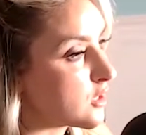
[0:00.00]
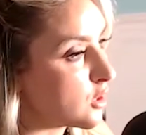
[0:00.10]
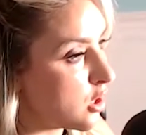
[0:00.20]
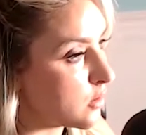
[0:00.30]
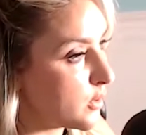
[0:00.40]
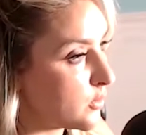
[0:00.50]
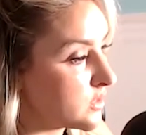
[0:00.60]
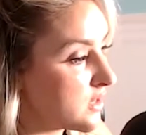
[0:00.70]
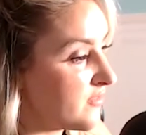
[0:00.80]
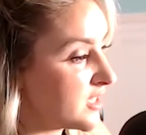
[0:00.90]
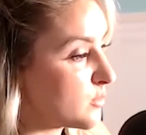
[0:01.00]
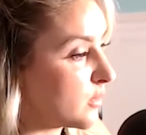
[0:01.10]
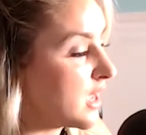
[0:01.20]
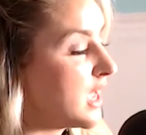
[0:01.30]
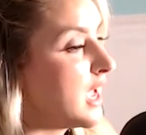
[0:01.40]
long posts on Facebook,
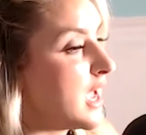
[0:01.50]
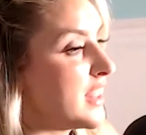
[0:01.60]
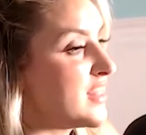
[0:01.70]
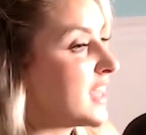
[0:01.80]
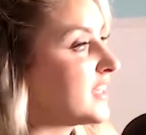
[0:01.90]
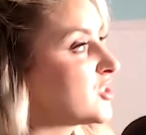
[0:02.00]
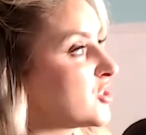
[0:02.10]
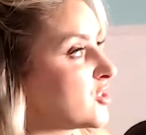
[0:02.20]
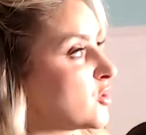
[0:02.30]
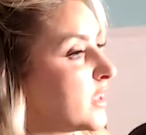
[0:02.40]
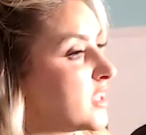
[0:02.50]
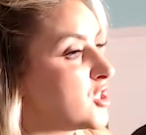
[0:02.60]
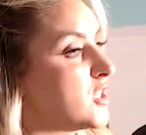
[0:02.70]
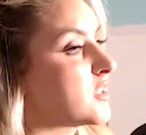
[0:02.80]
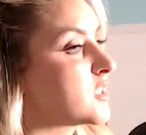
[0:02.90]
and that is just the way that
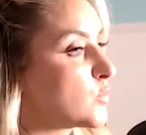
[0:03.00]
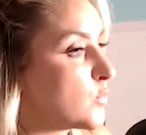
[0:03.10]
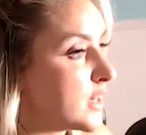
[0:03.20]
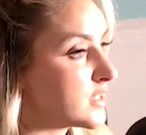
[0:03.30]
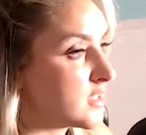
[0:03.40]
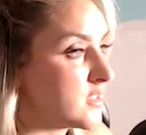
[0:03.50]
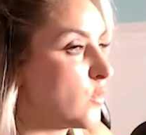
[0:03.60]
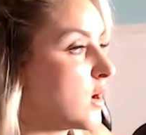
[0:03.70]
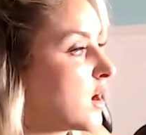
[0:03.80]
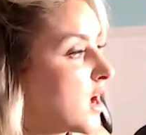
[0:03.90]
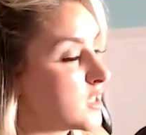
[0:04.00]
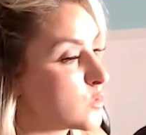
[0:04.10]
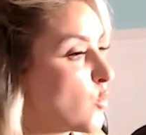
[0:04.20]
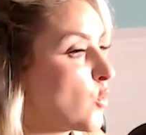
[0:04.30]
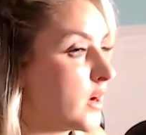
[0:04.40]
she expresses what God is
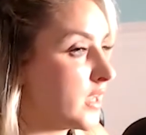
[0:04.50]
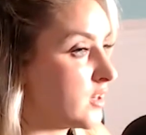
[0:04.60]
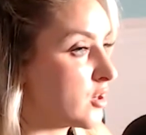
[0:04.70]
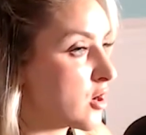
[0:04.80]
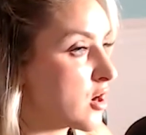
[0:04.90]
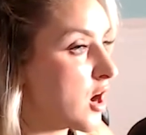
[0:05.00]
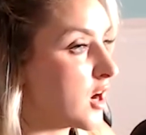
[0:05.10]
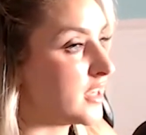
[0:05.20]
pouring into her heart.